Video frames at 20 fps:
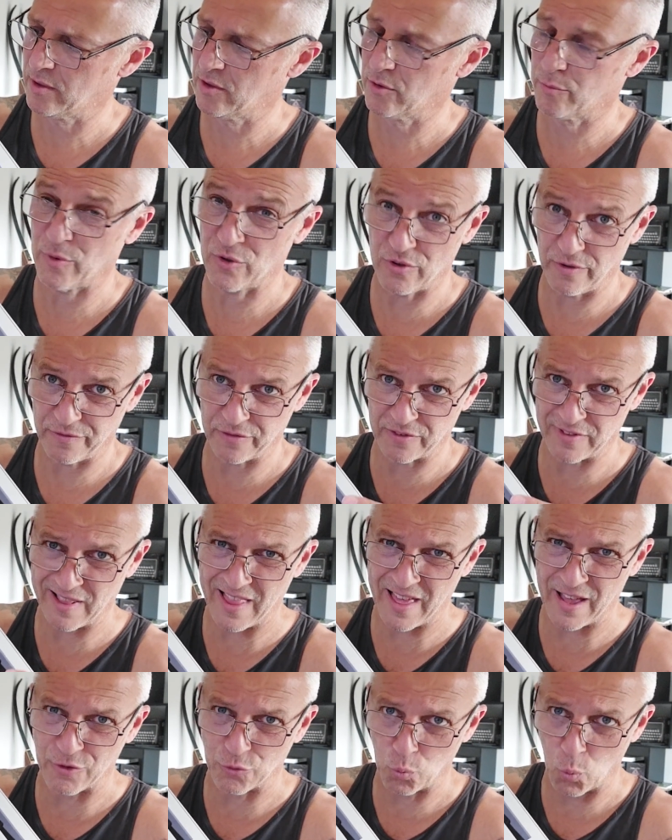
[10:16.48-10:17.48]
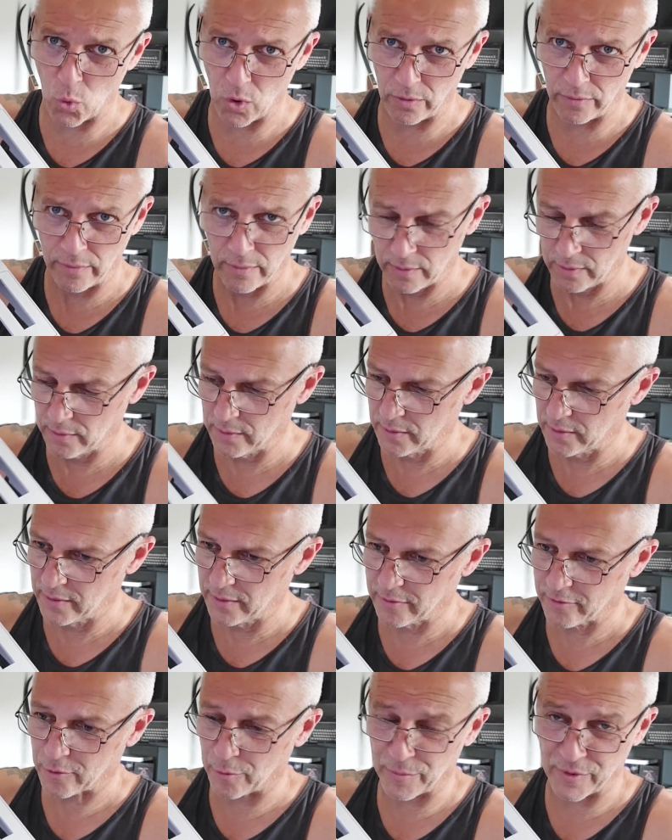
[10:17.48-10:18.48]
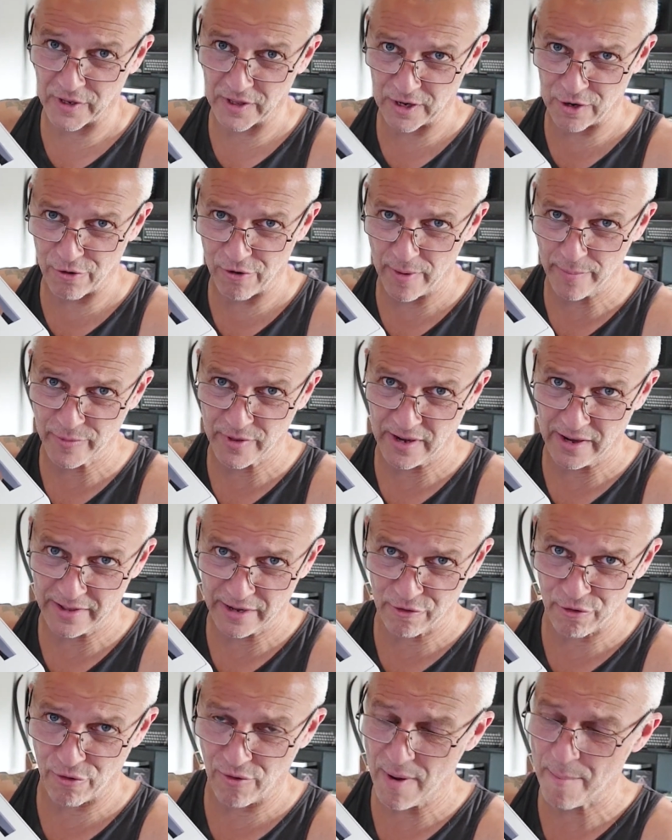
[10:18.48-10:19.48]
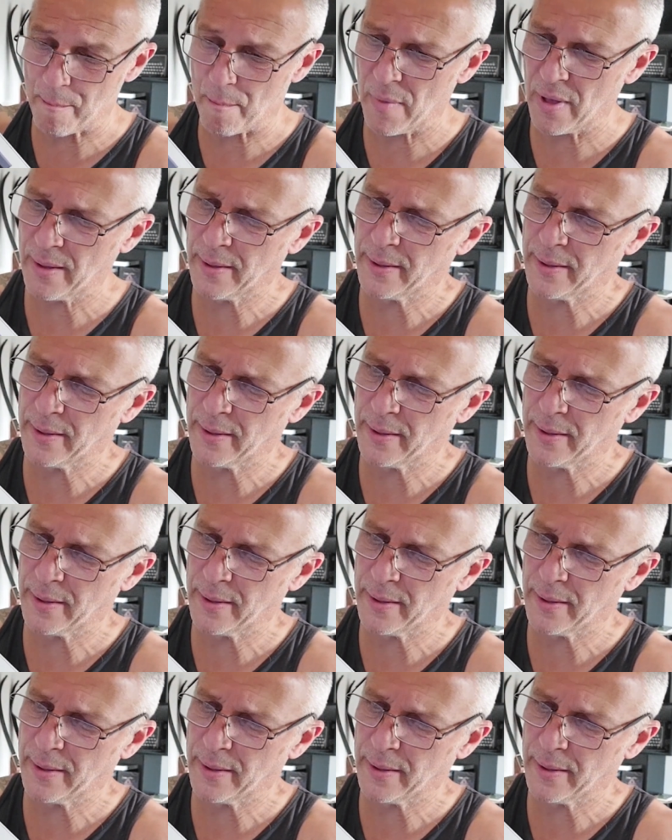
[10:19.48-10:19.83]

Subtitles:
especially if it's the last one. It's going to be the creme de la creme.